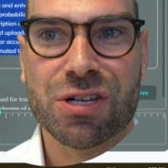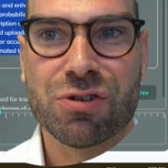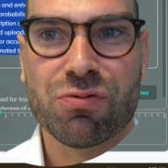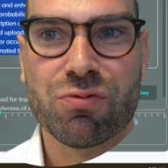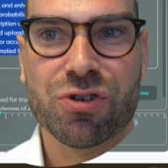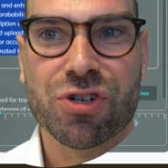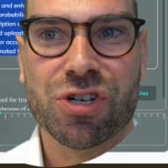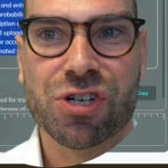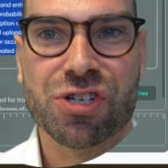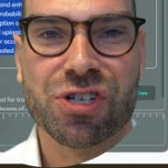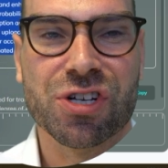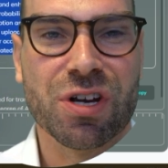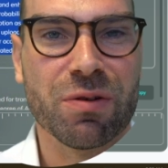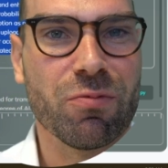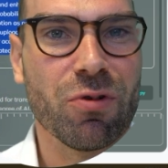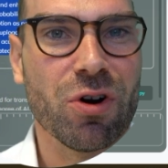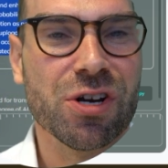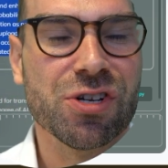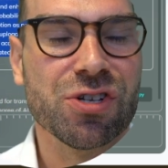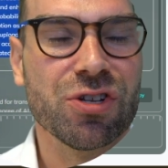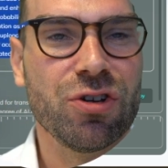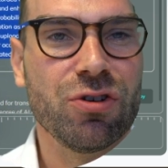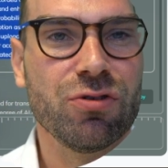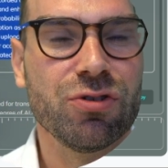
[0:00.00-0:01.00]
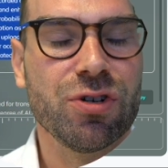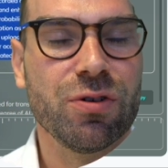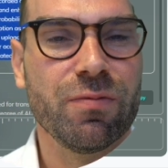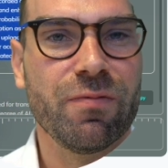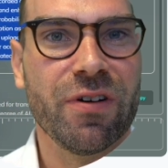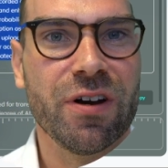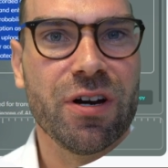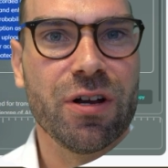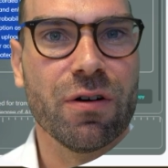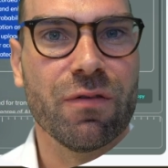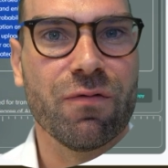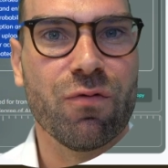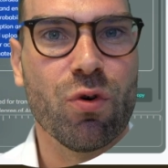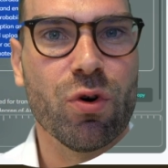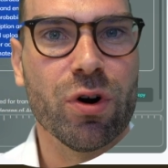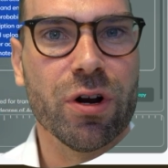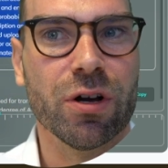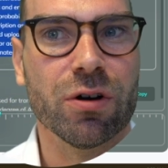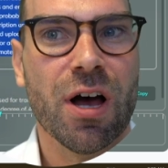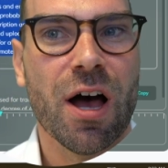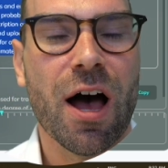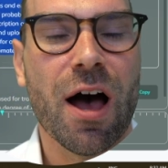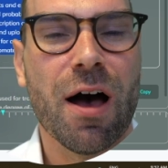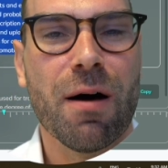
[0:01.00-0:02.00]
this will just summarize the YouTube video for
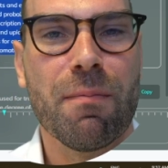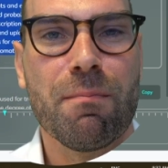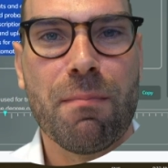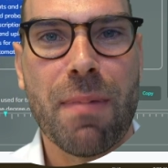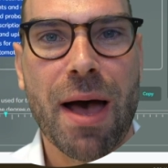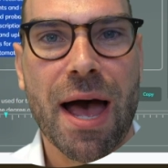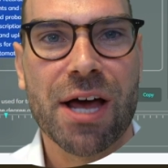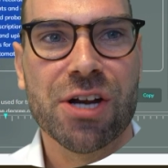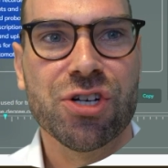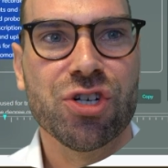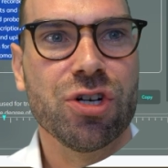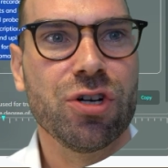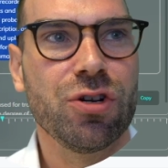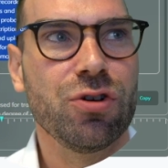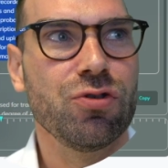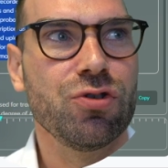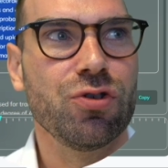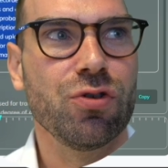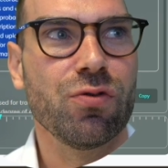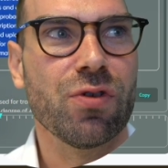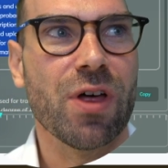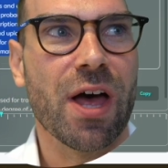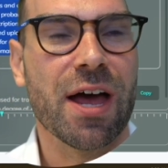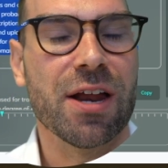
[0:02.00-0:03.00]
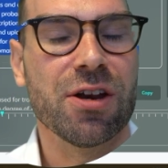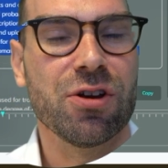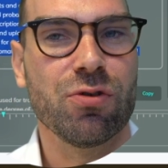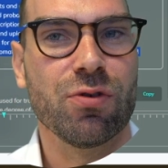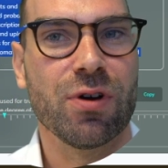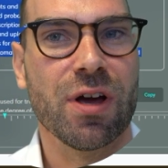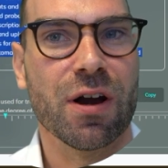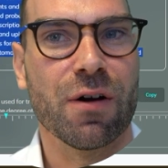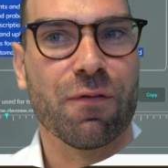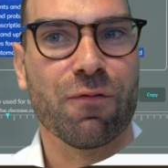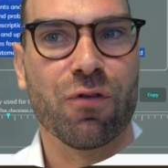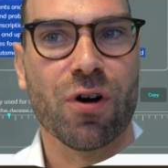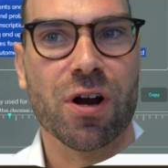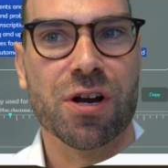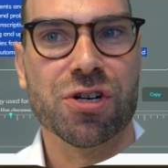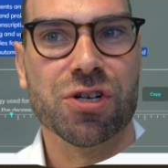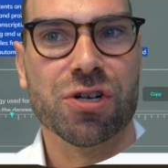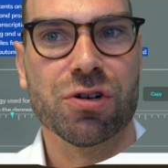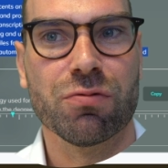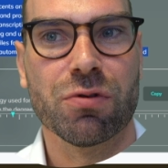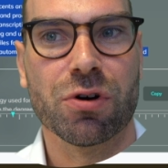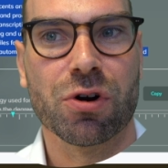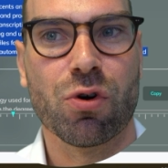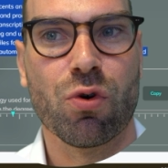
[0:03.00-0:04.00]
you. Imagine you do that, you get a
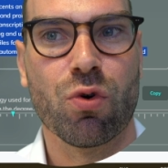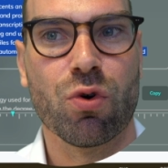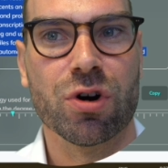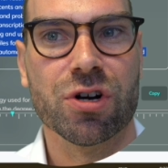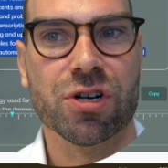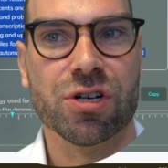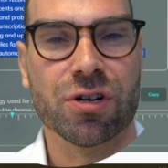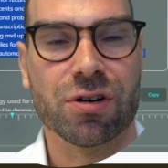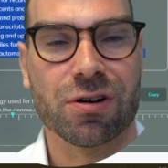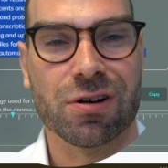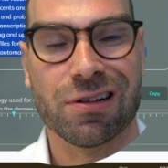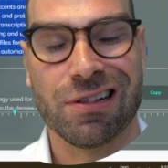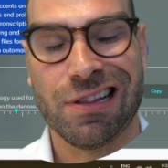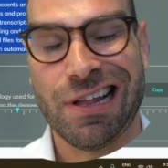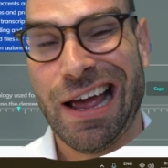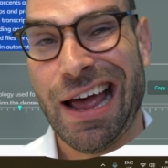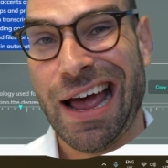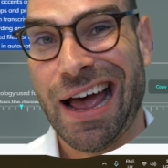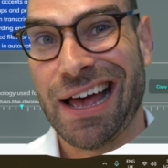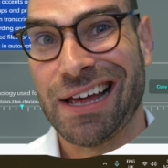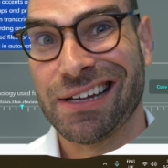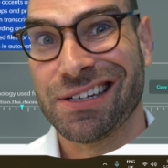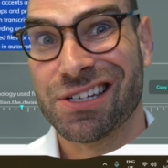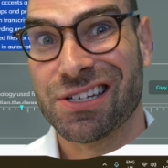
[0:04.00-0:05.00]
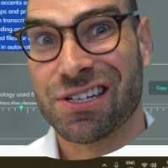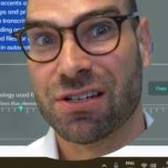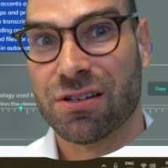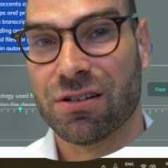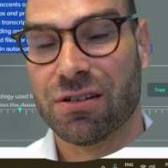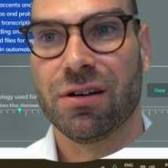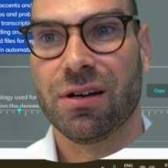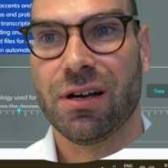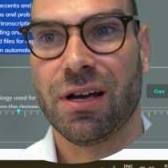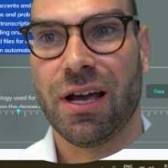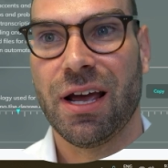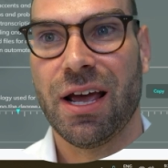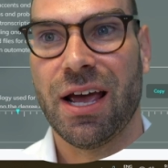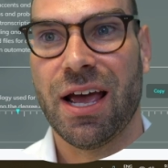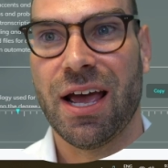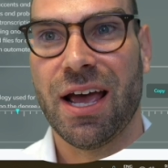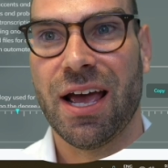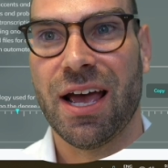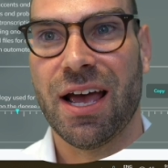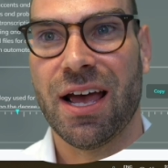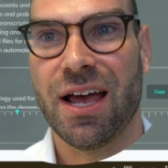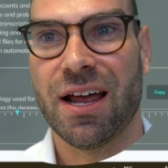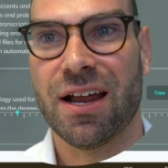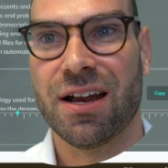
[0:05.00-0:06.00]
friend to record your class,
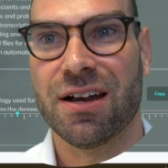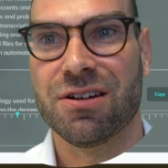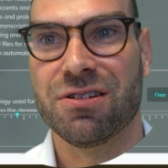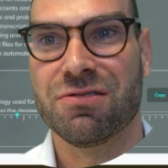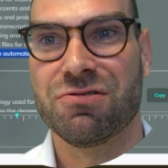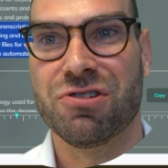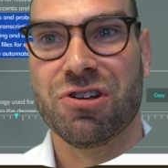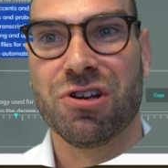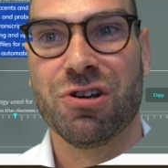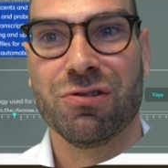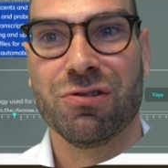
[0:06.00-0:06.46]
and